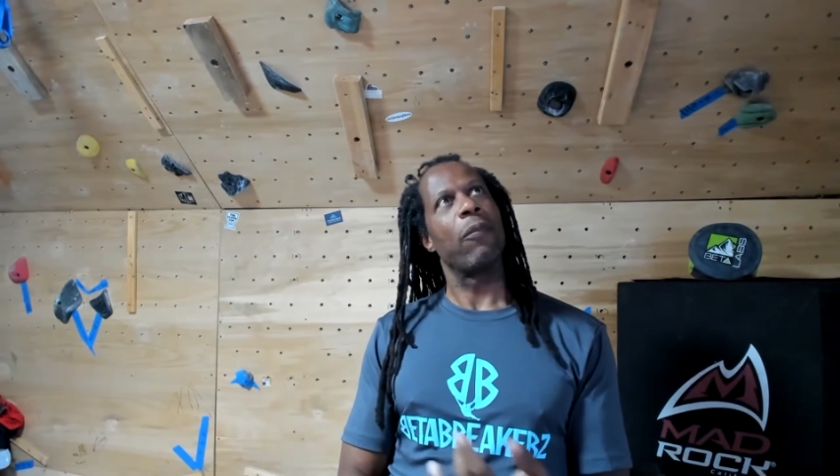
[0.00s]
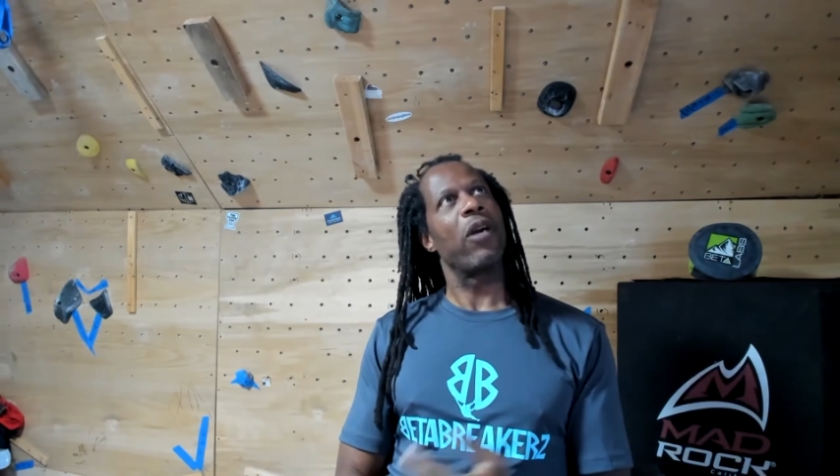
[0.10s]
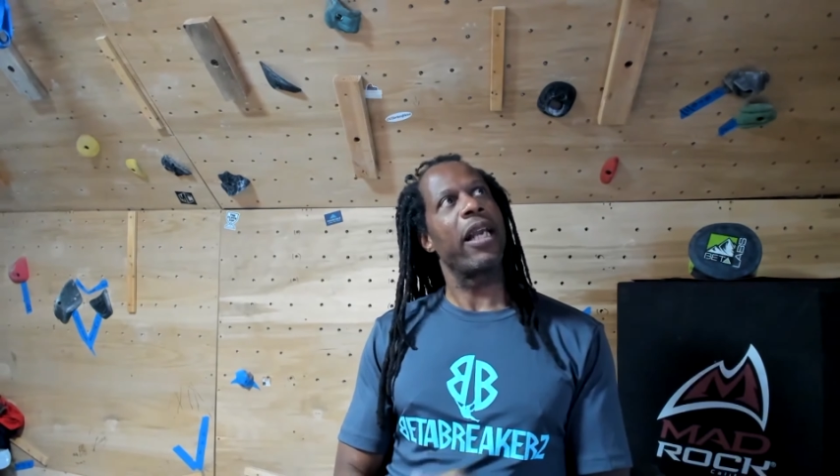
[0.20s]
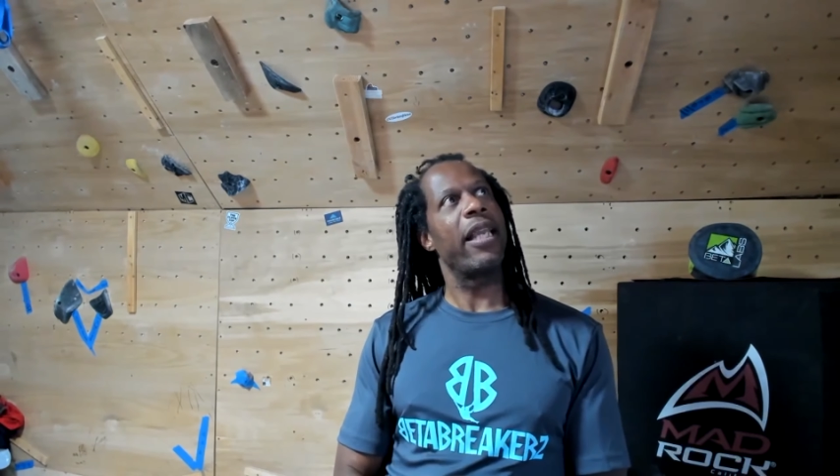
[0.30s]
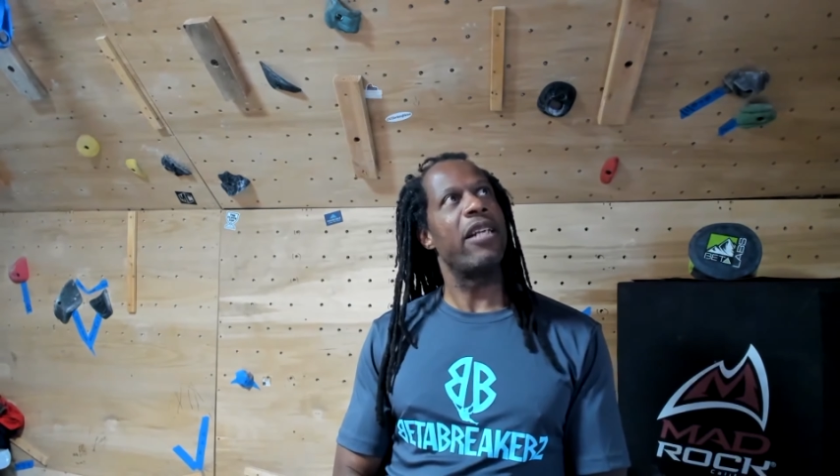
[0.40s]

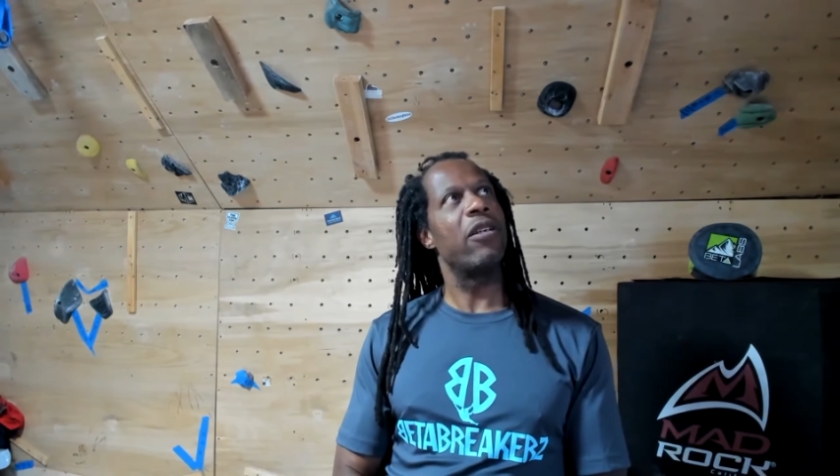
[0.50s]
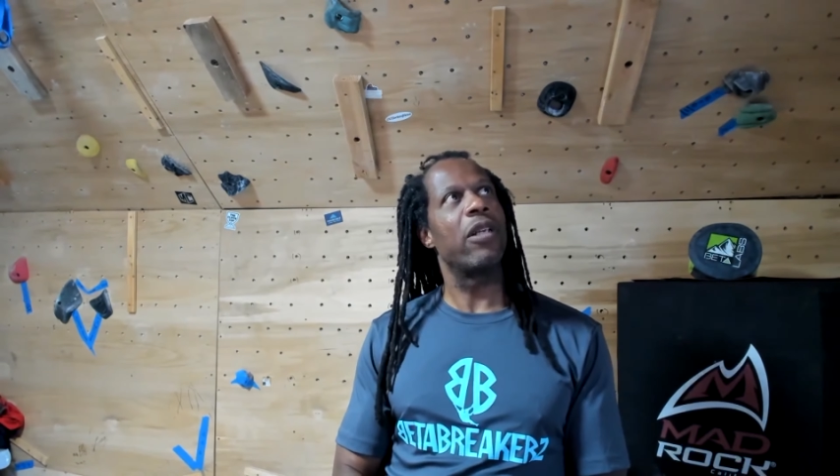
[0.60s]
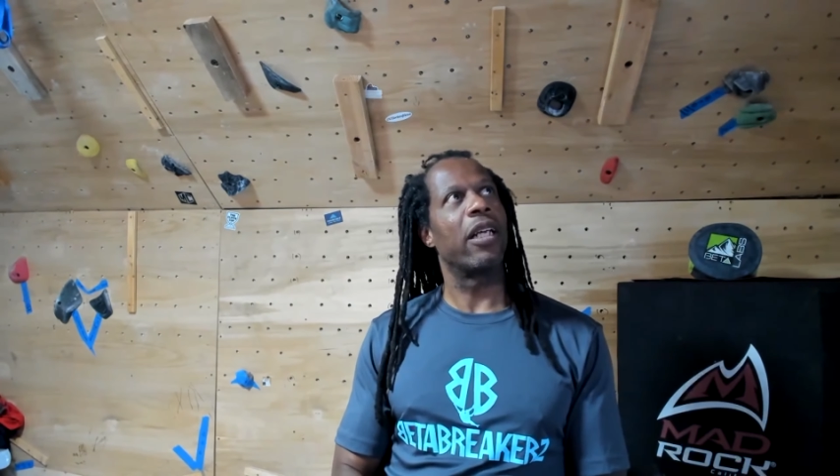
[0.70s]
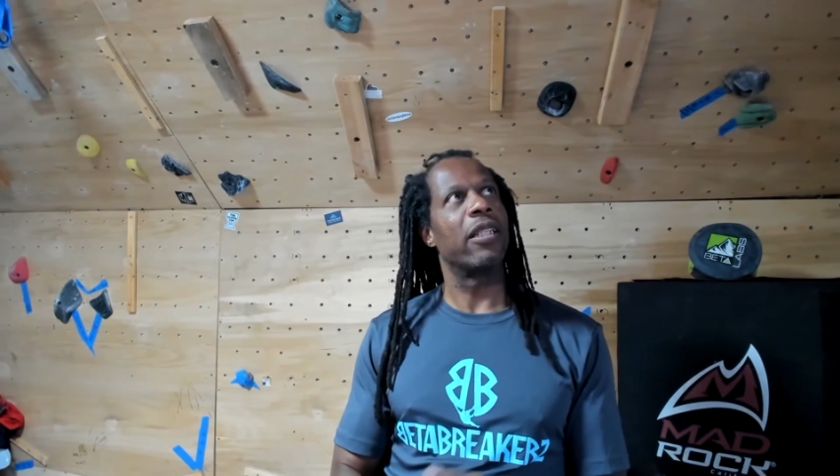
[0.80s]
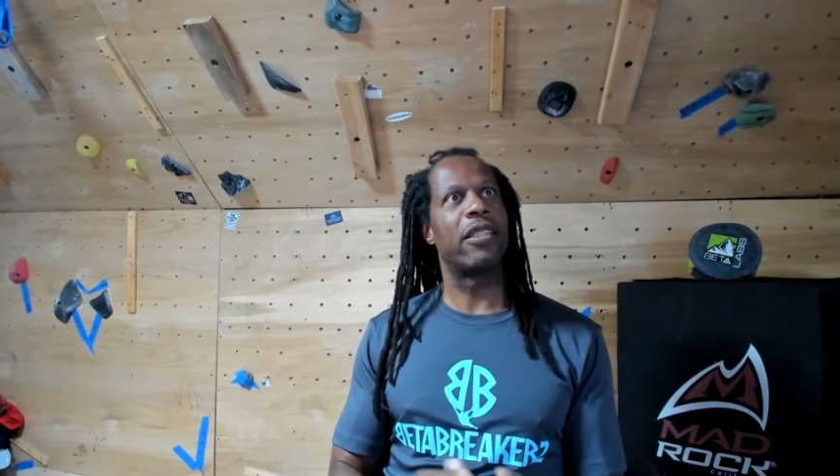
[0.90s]
what can they
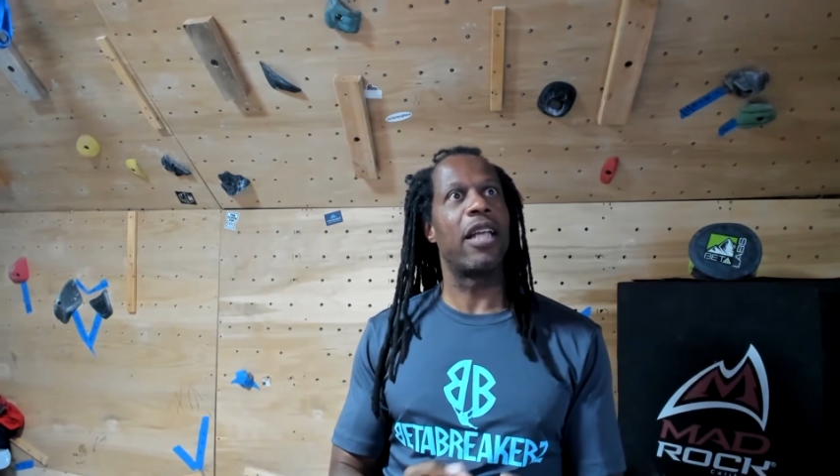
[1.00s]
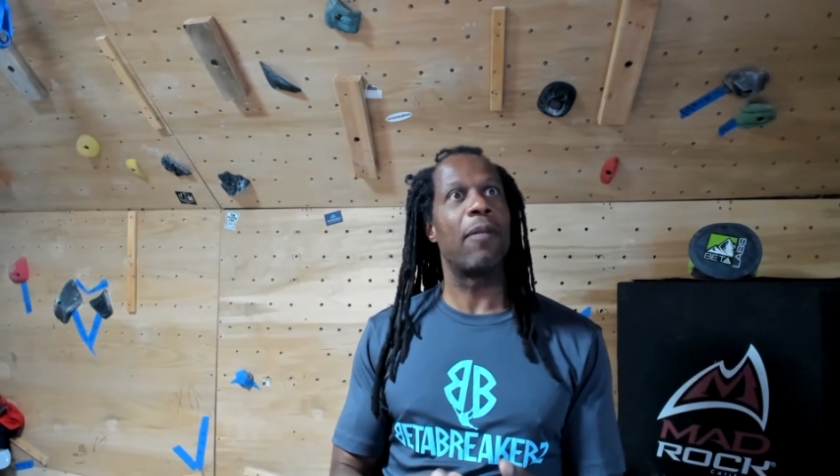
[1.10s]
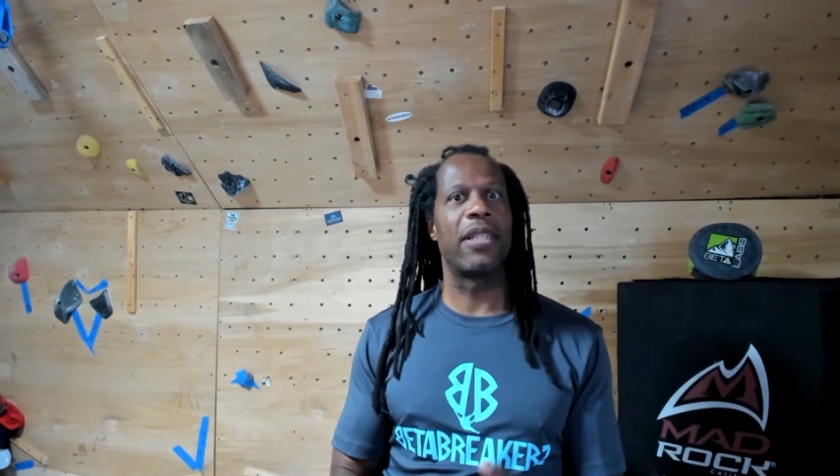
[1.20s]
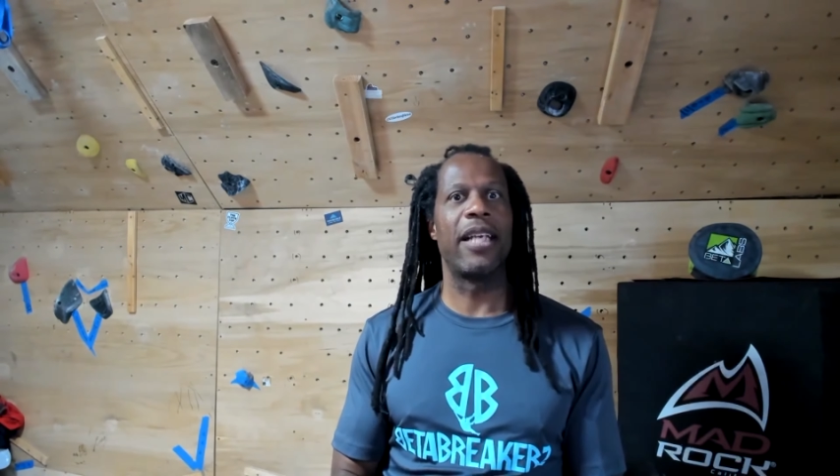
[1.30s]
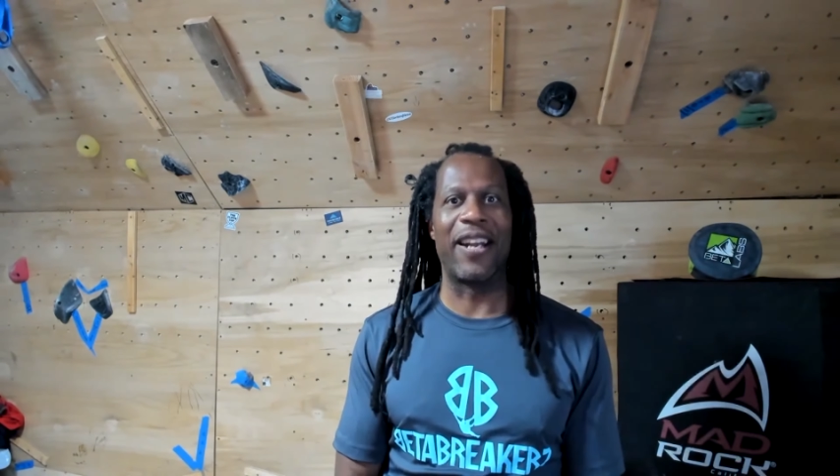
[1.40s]
do to
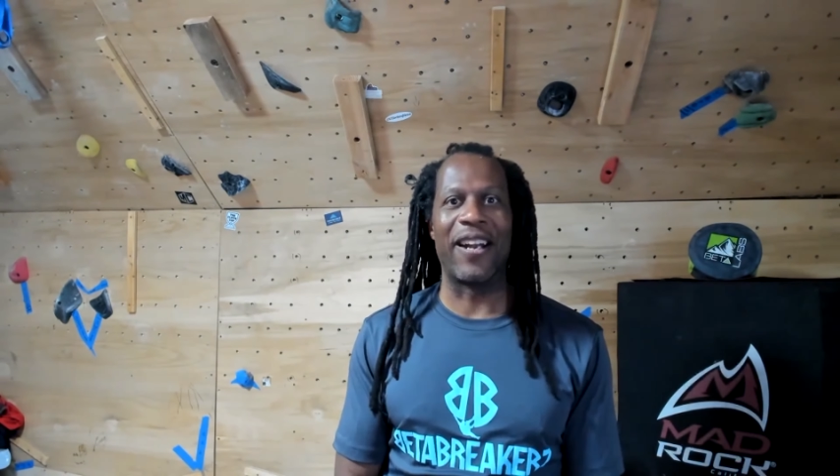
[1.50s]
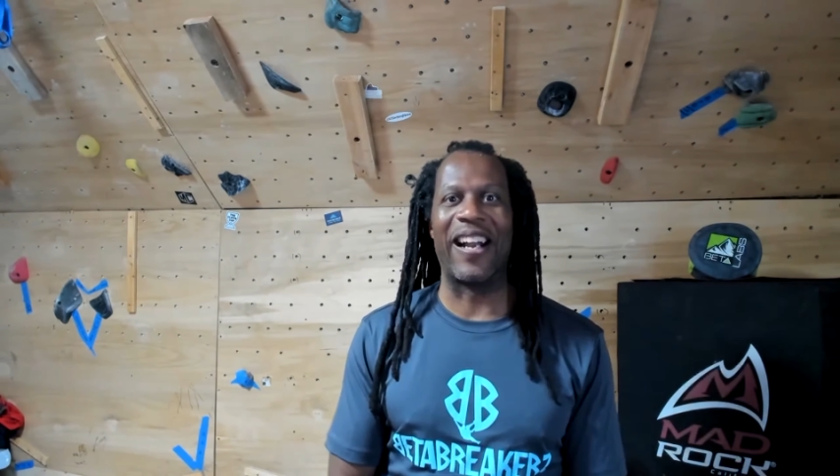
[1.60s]
stump Sienna?